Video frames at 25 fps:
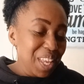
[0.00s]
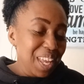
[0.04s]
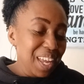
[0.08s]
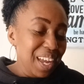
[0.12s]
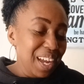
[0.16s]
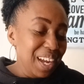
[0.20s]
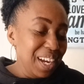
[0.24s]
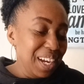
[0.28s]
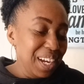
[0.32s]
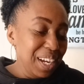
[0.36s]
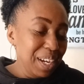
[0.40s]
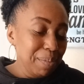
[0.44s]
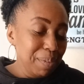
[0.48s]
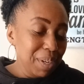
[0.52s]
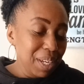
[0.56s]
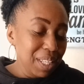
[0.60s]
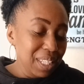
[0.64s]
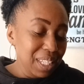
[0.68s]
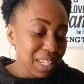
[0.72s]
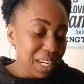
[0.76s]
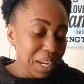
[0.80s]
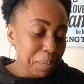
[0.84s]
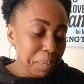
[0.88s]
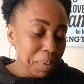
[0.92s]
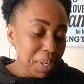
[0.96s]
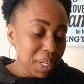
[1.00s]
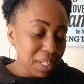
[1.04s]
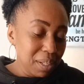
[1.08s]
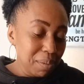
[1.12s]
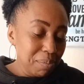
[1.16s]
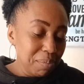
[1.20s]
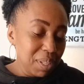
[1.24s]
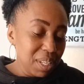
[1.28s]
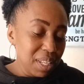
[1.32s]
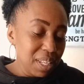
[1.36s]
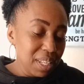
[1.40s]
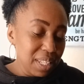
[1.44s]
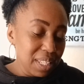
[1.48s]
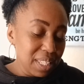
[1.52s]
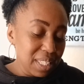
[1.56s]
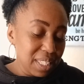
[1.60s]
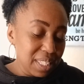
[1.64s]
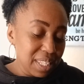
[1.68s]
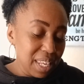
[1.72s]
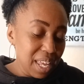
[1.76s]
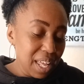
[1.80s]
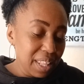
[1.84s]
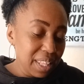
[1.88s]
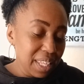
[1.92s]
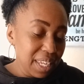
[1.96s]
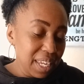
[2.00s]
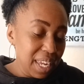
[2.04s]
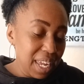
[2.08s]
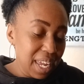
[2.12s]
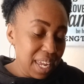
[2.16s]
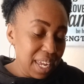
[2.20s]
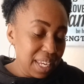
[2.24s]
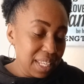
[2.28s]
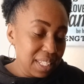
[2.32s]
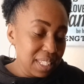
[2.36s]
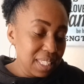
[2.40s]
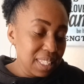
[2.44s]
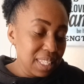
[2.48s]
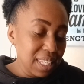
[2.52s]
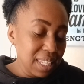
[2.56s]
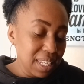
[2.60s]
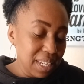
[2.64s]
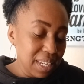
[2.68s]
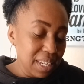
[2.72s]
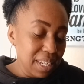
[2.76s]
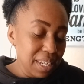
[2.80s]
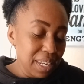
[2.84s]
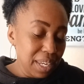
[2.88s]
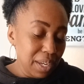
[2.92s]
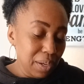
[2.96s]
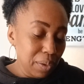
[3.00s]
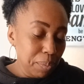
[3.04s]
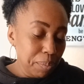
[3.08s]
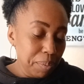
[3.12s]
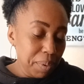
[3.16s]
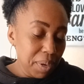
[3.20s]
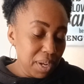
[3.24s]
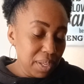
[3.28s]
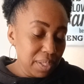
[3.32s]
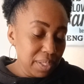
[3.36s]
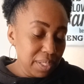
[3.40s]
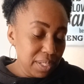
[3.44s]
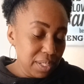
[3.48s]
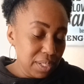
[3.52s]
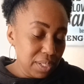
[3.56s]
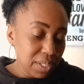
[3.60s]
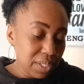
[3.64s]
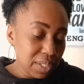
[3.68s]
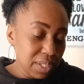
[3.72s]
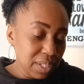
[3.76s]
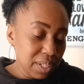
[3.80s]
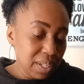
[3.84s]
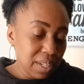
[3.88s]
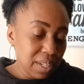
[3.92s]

Um, and then I picked up this Sally Hansen nail polish.